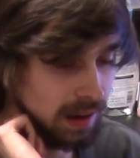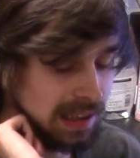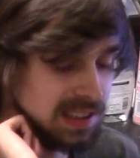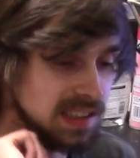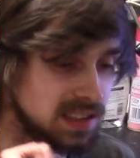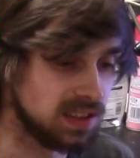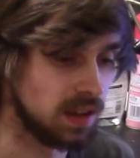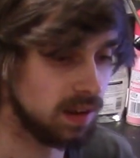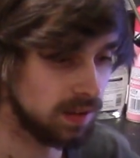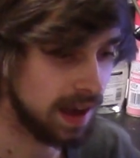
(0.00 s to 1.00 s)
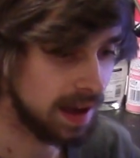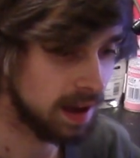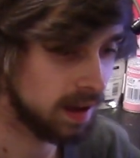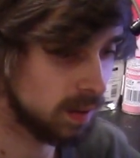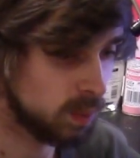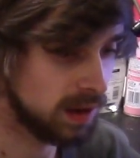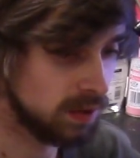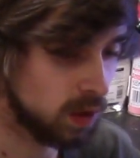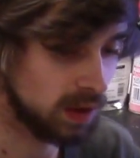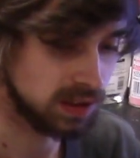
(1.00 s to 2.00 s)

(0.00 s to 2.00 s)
unless it's there where you've got